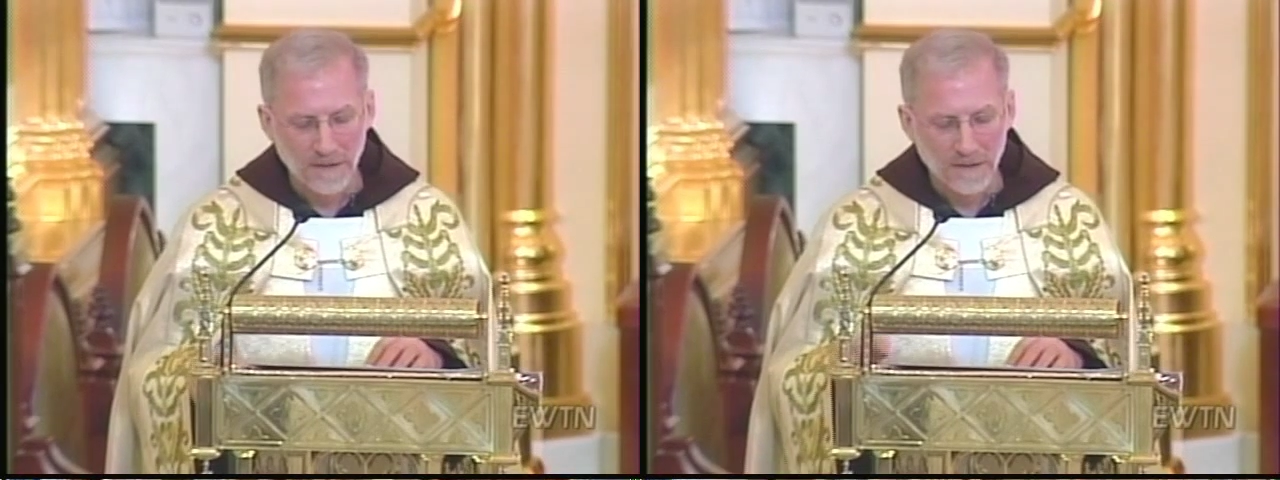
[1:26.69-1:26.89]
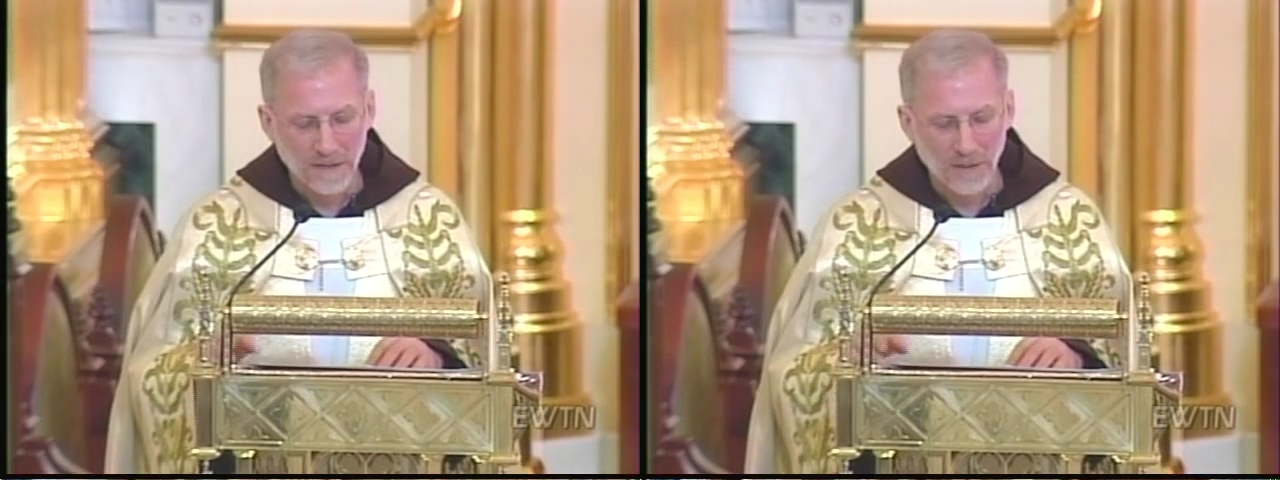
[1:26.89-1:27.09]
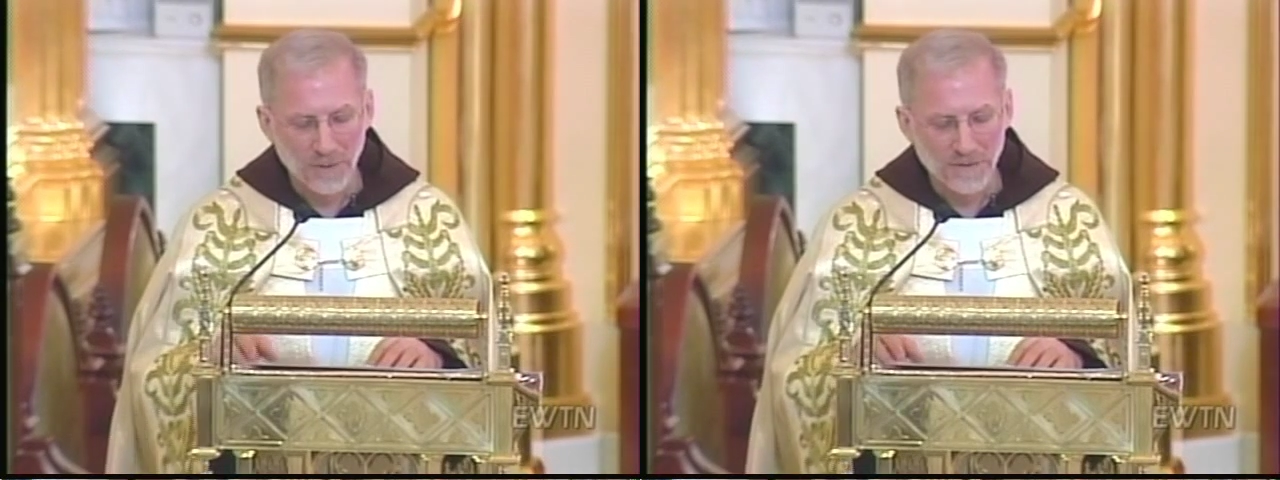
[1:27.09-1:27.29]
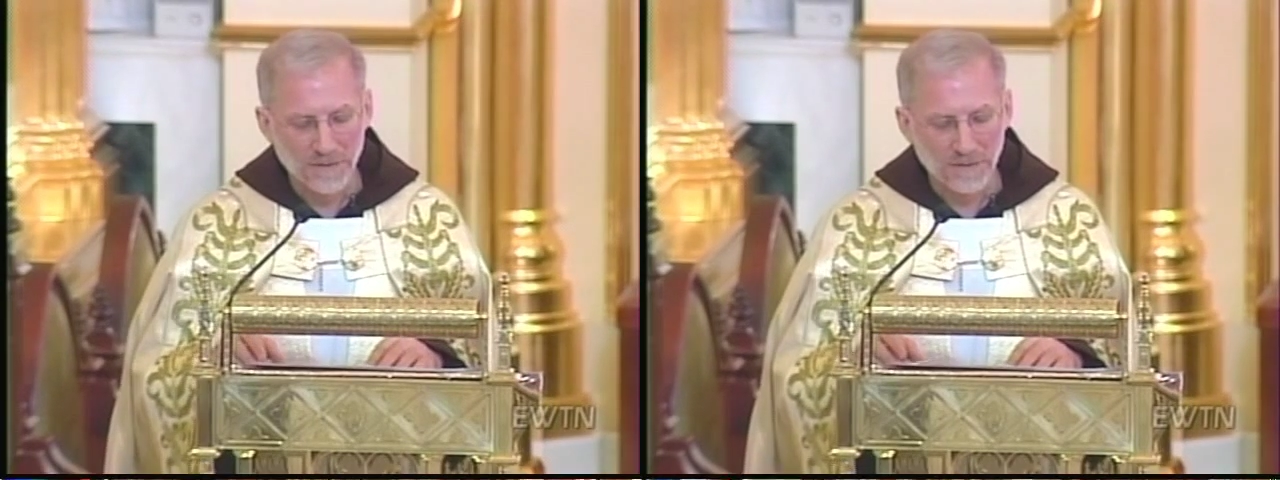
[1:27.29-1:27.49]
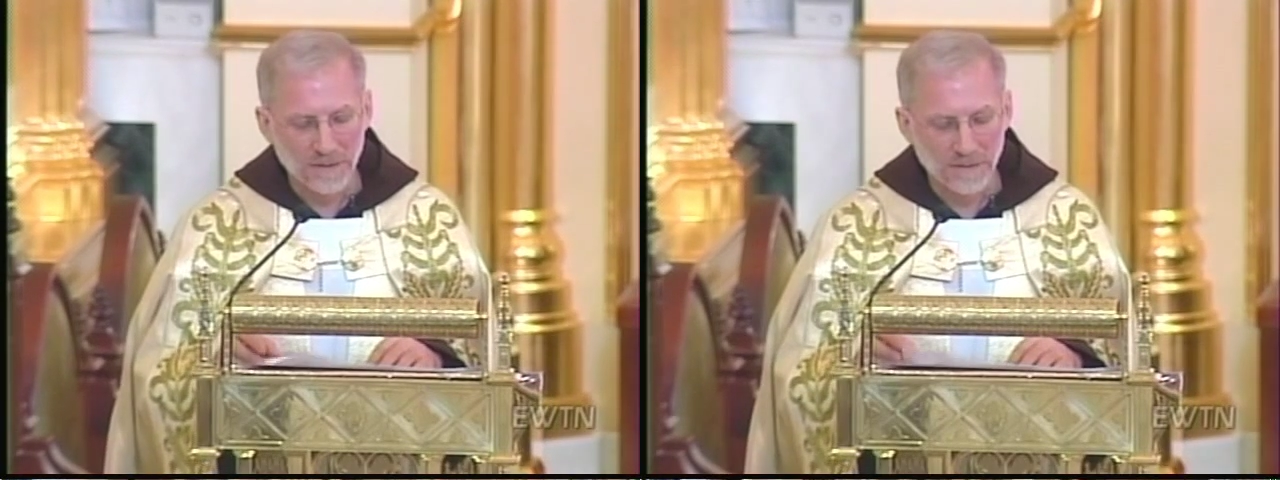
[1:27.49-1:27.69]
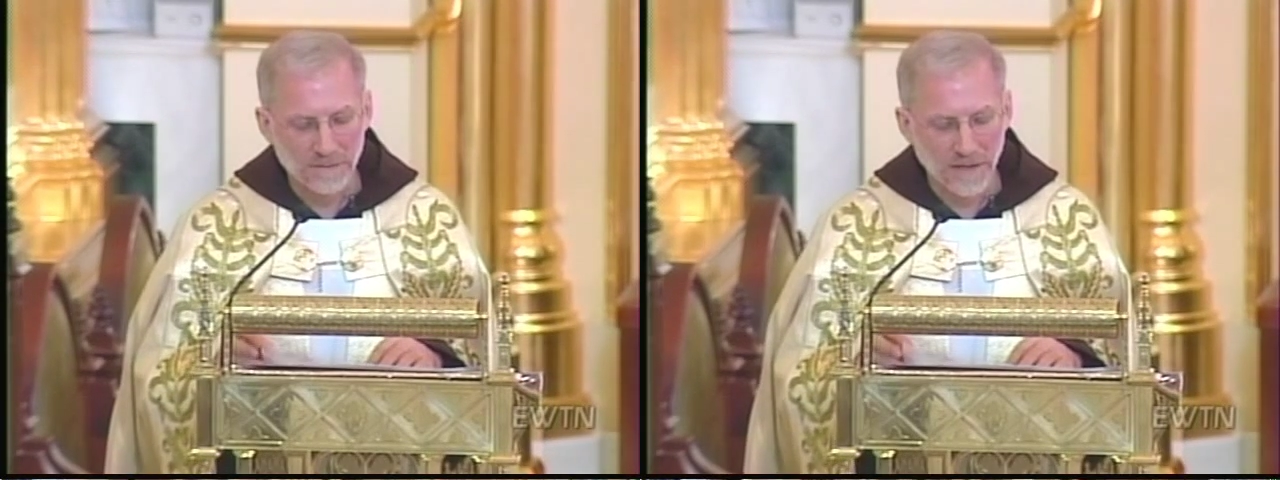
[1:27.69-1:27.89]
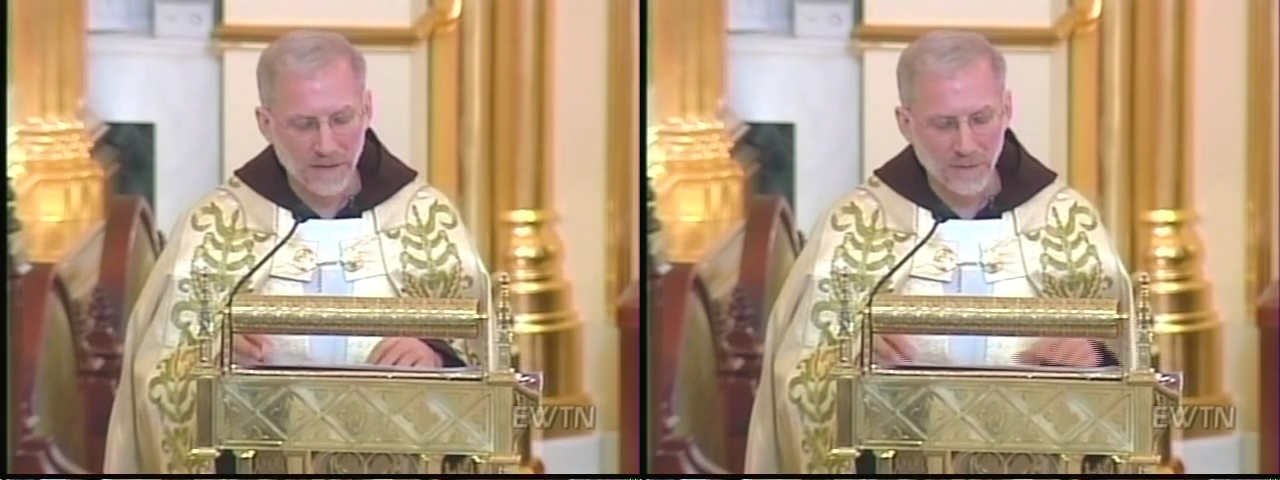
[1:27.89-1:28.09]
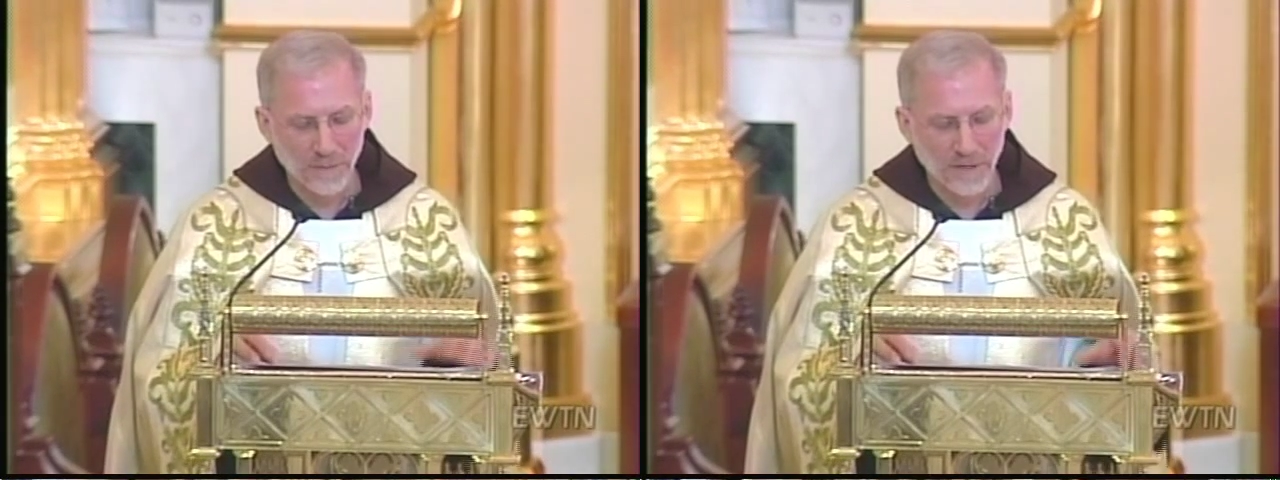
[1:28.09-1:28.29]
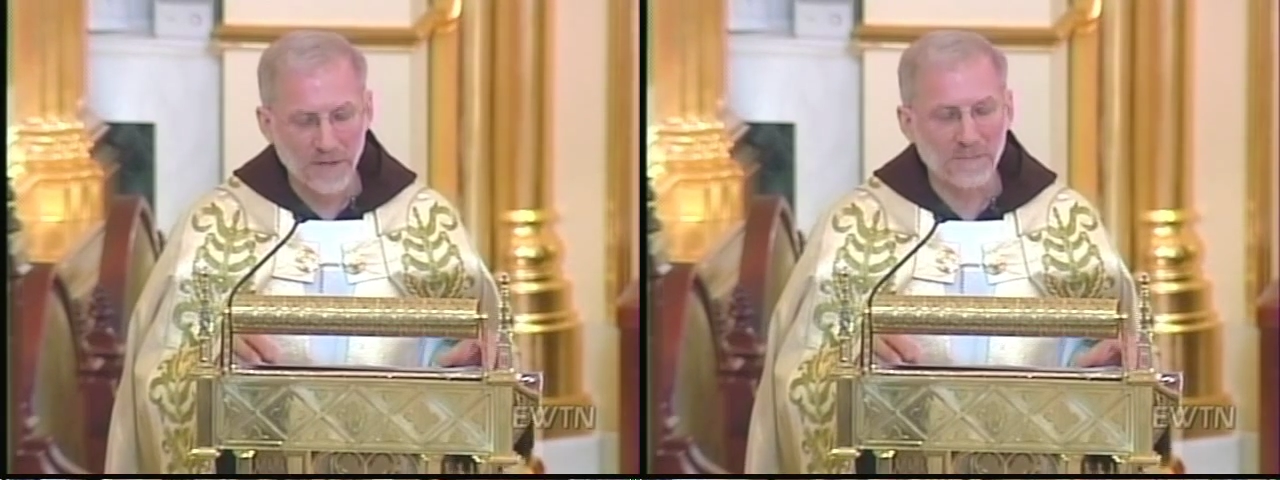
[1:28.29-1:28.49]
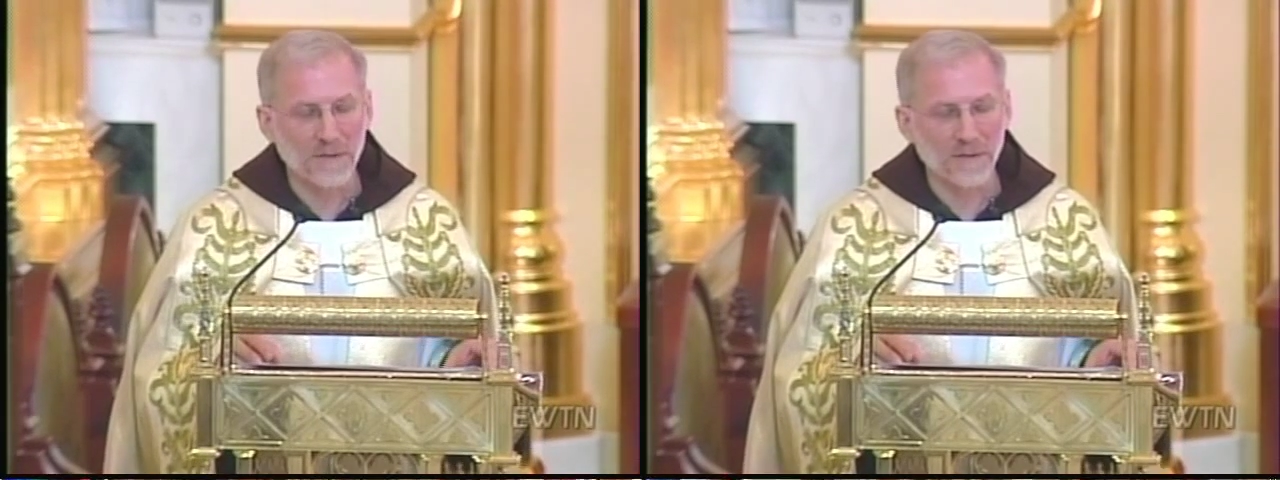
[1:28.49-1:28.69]
And recently, Father Fred
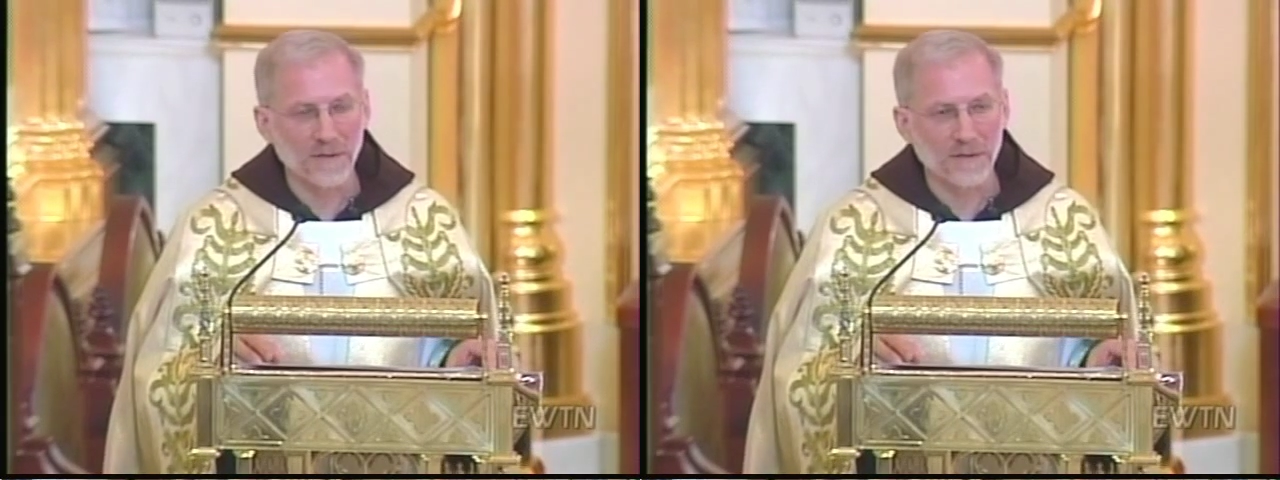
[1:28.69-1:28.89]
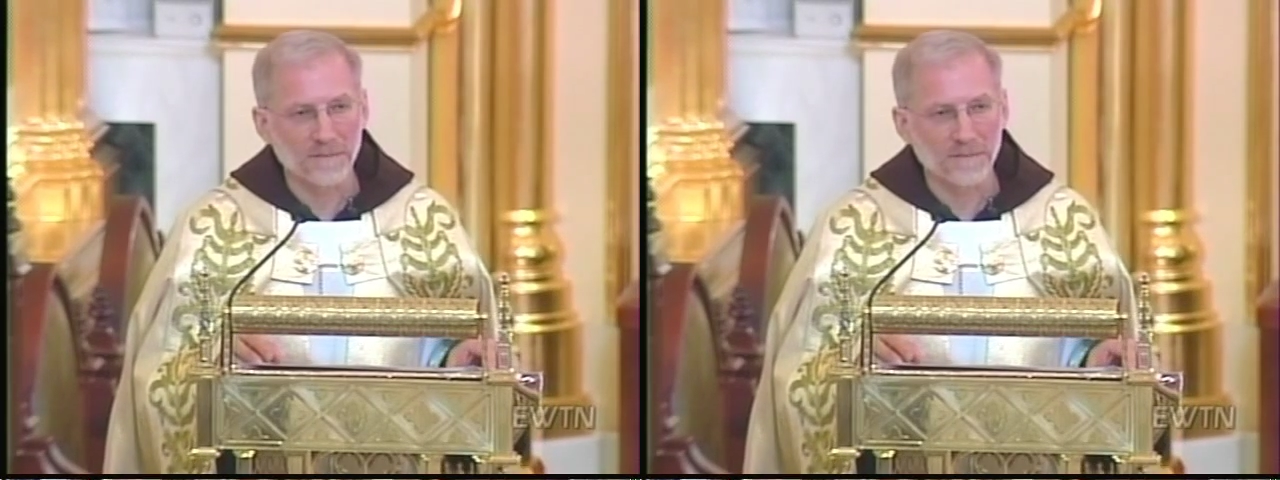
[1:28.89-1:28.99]
Miller